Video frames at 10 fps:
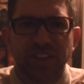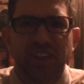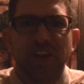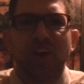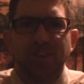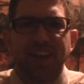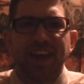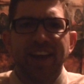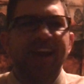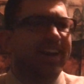
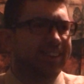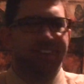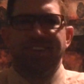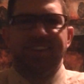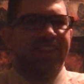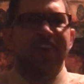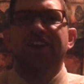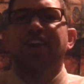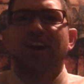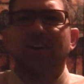okay, there you
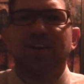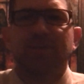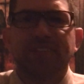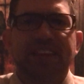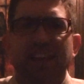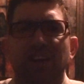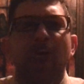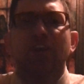go. When they get called up